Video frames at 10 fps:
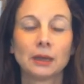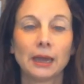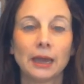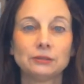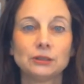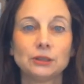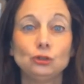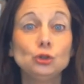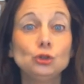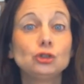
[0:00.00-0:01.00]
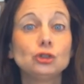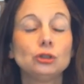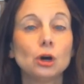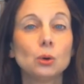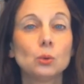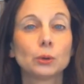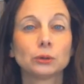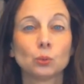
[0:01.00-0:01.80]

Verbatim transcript: as in you should know what a